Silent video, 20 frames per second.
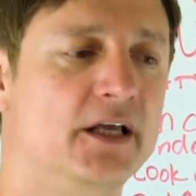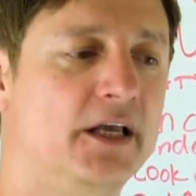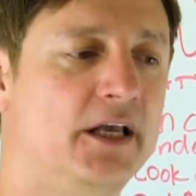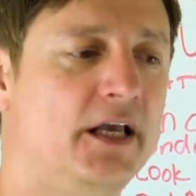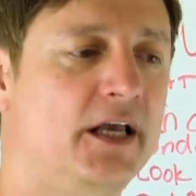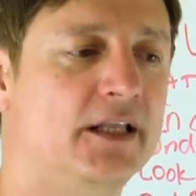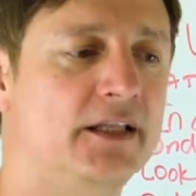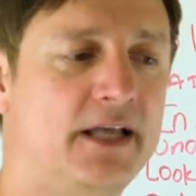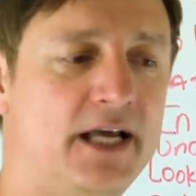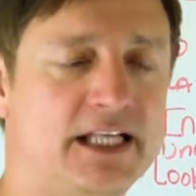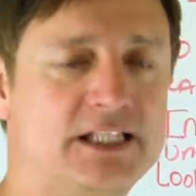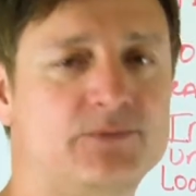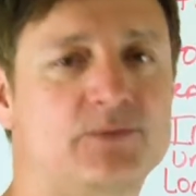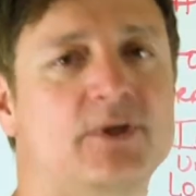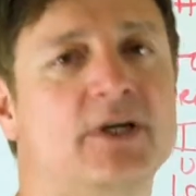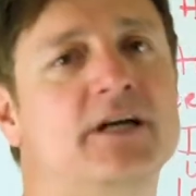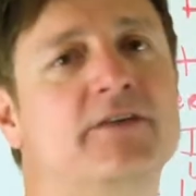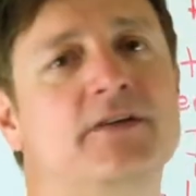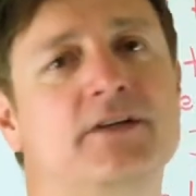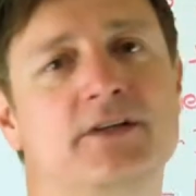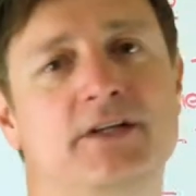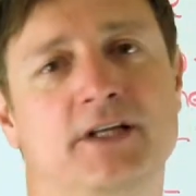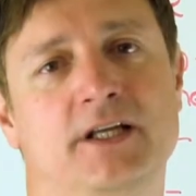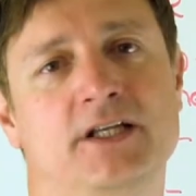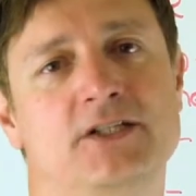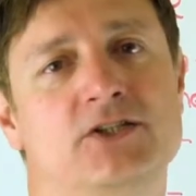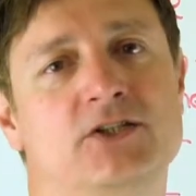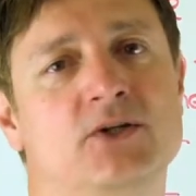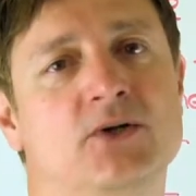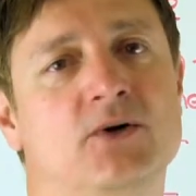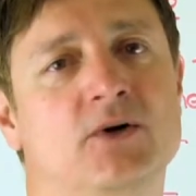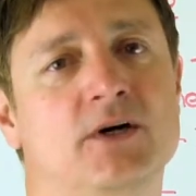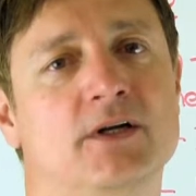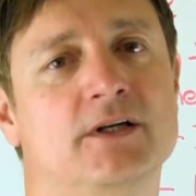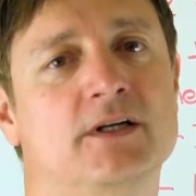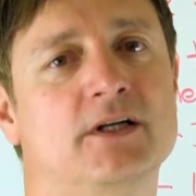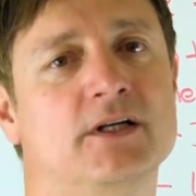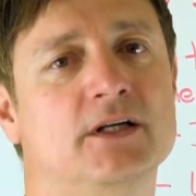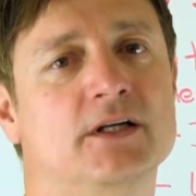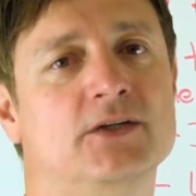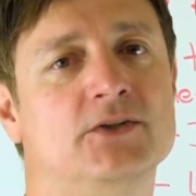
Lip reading: And that's where everything is going.